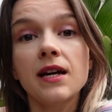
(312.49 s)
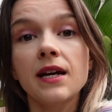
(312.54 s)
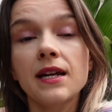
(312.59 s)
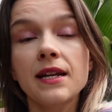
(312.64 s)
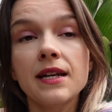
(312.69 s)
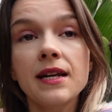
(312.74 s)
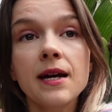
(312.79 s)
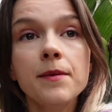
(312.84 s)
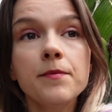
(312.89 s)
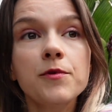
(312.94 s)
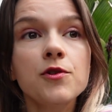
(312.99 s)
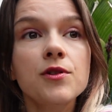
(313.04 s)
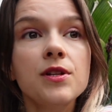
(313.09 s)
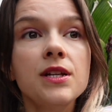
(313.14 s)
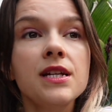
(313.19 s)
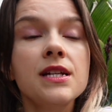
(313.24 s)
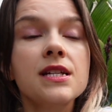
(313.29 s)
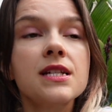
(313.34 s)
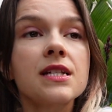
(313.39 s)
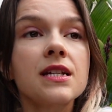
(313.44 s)
And Neptune
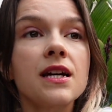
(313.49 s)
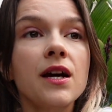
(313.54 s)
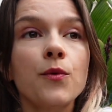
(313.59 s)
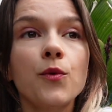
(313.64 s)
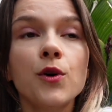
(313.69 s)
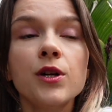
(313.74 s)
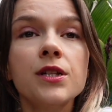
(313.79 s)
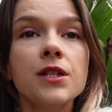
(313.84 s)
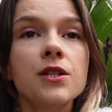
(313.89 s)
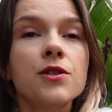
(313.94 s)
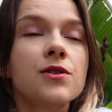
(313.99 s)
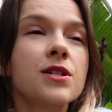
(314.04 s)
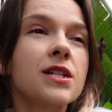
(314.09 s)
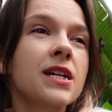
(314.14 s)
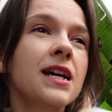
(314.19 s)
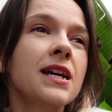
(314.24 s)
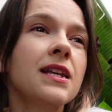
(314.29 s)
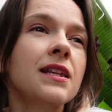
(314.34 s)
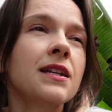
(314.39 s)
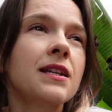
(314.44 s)
is, I wanted to
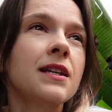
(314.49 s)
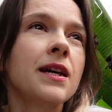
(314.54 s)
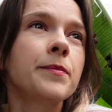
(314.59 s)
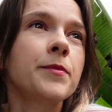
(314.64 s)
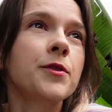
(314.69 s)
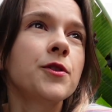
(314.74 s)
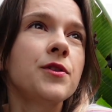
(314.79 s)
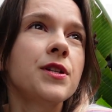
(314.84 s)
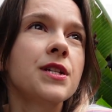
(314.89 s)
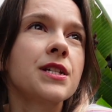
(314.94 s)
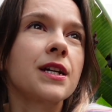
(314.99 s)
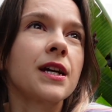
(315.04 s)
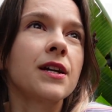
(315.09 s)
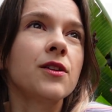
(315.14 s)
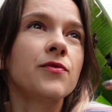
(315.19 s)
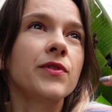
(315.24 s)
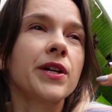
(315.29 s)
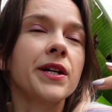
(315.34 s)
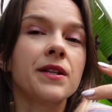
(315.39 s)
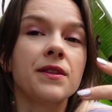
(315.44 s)
say that Neptune is kind
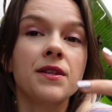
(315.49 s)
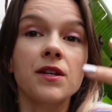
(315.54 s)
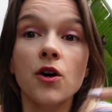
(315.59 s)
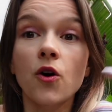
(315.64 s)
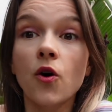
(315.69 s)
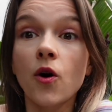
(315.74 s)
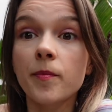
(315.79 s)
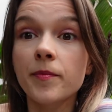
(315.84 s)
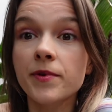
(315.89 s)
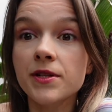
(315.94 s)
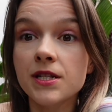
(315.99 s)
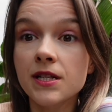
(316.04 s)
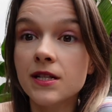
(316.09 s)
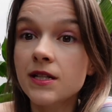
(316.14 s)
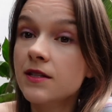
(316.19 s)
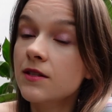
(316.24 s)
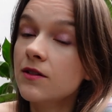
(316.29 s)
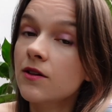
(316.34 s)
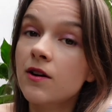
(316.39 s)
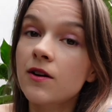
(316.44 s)
of like the
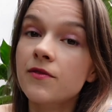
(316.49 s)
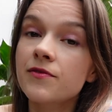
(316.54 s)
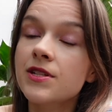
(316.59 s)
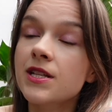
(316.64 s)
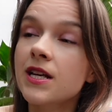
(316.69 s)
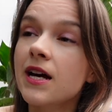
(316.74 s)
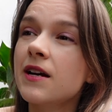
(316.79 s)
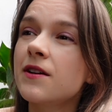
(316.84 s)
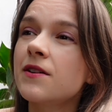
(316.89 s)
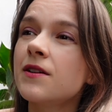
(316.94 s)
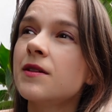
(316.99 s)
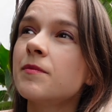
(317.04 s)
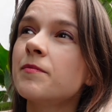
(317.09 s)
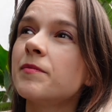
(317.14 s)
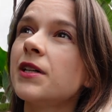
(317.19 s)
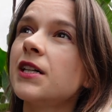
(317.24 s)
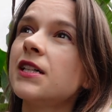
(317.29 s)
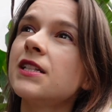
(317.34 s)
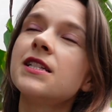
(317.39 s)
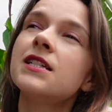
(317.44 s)
opposite of Saturn,
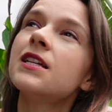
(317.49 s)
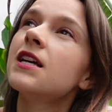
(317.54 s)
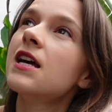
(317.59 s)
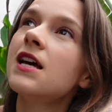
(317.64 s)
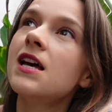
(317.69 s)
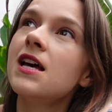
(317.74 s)
but